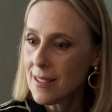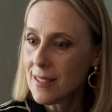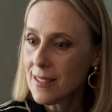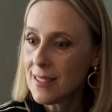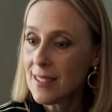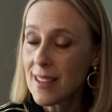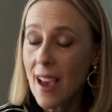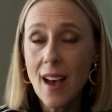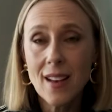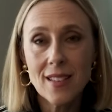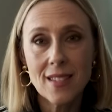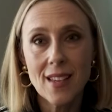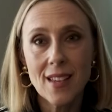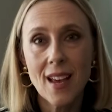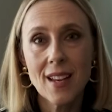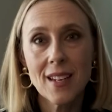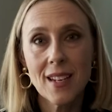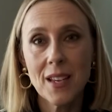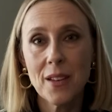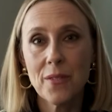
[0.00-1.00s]
yes,
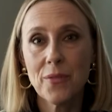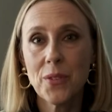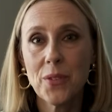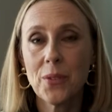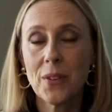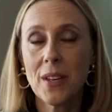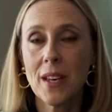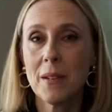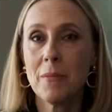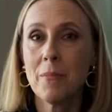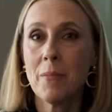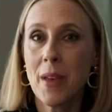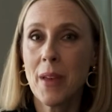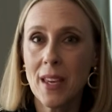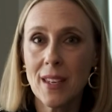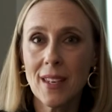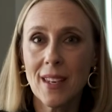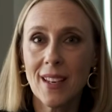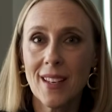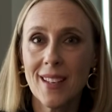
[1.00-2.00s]
and if you can
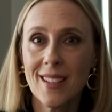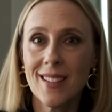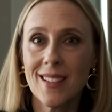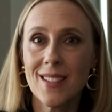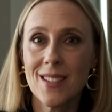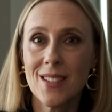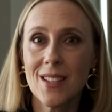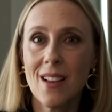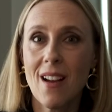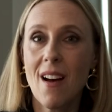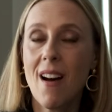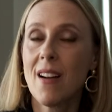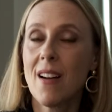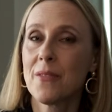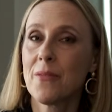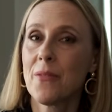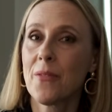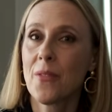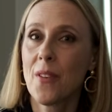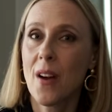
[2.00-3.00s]
make it
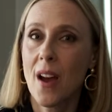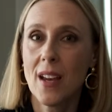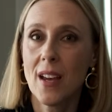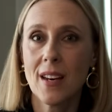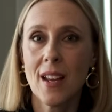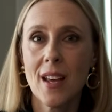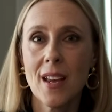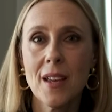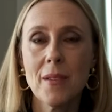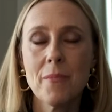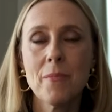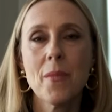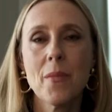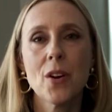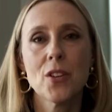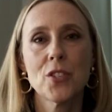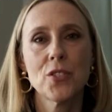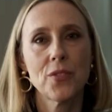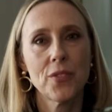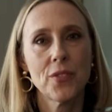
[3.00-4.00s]
on Friday,
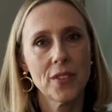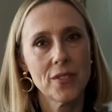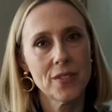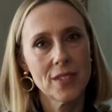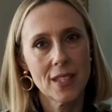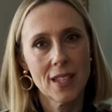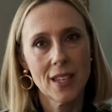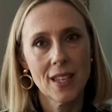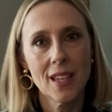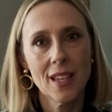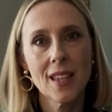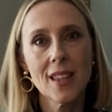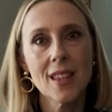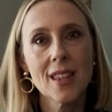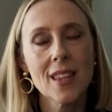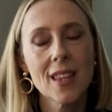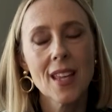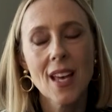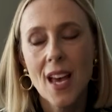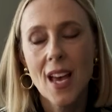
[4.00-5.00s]
March 15th,
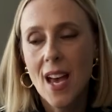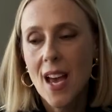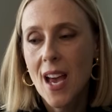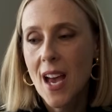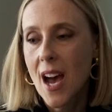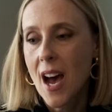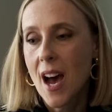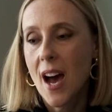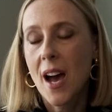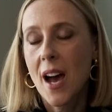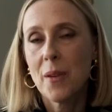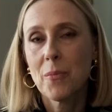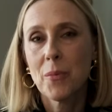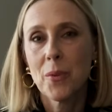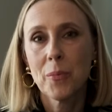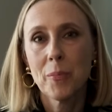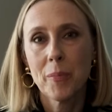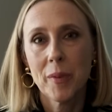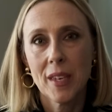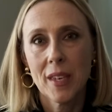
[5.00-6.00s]
I
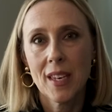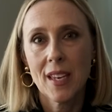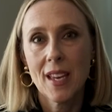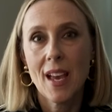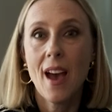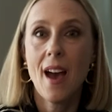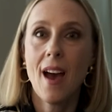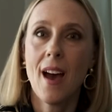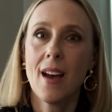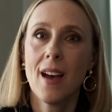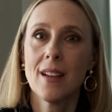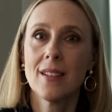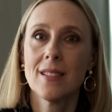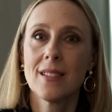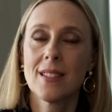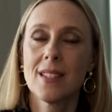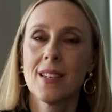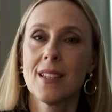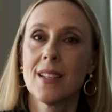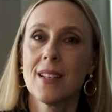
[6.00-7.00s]
will be
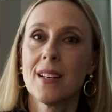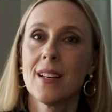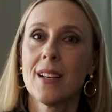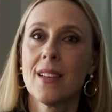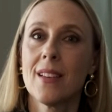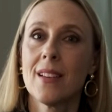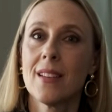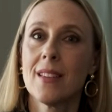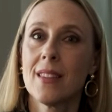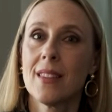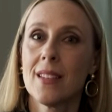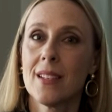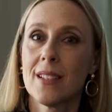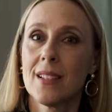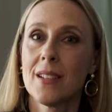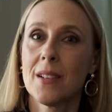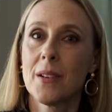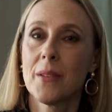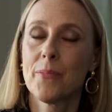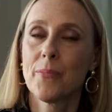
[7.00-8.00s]
at
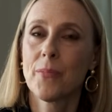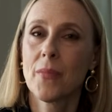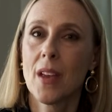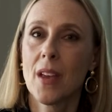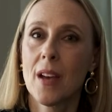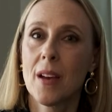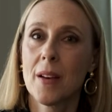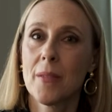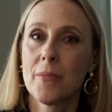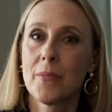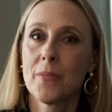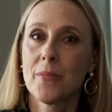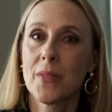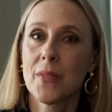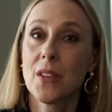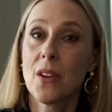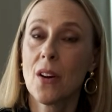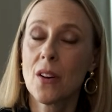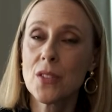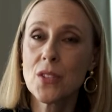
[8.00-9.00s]
the
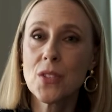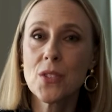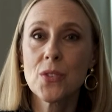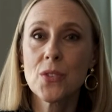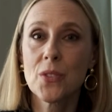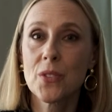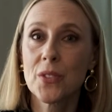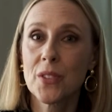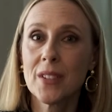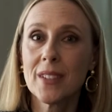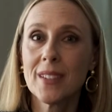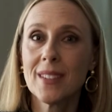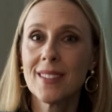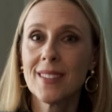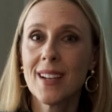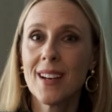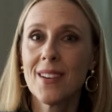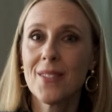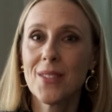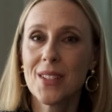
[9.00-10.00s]
yarn store,
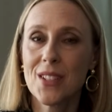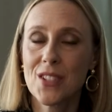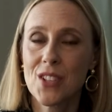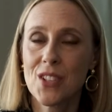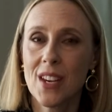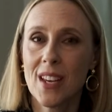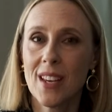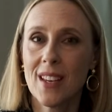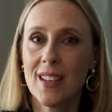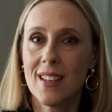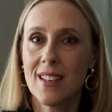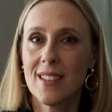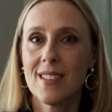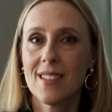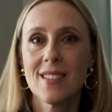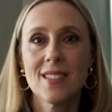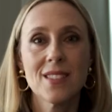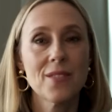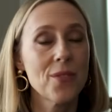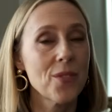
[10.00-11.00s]
which
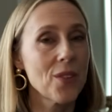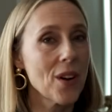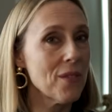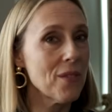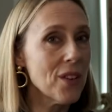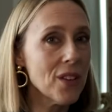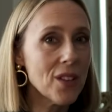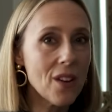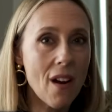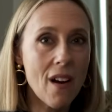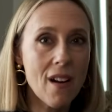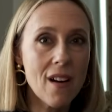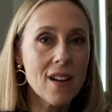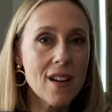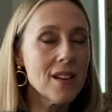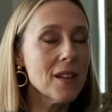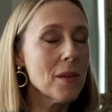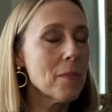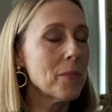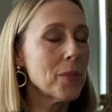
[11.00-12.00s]
is Forever
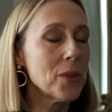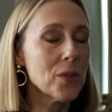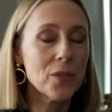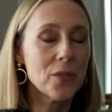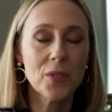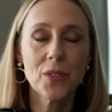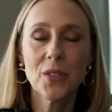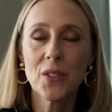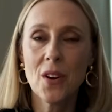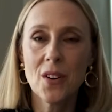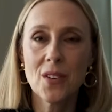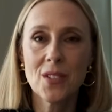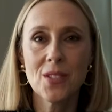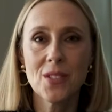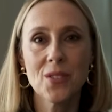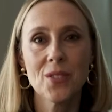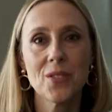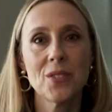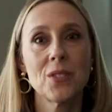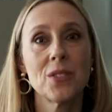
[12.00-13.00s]
Yarn, beautiful yarn
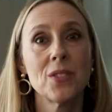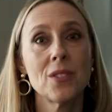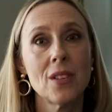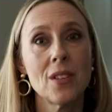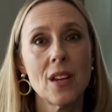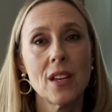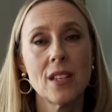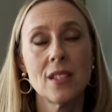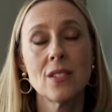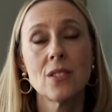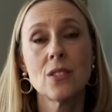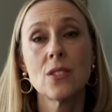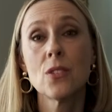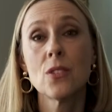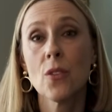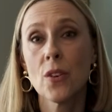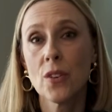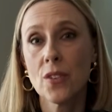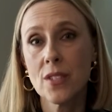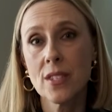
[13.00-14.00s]
store in
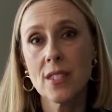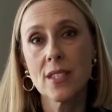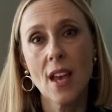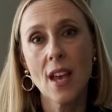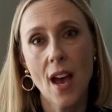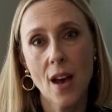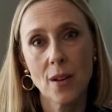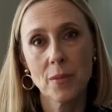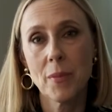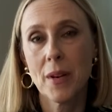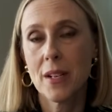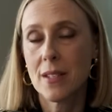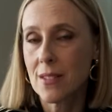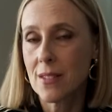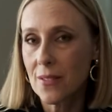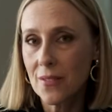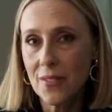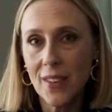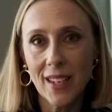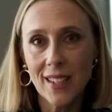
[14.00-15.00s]
Doylestown,
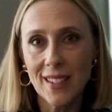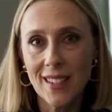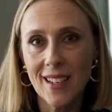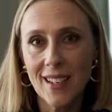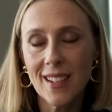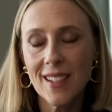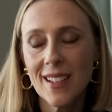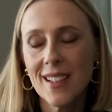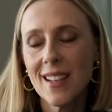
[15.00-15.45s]
Pennsylvania,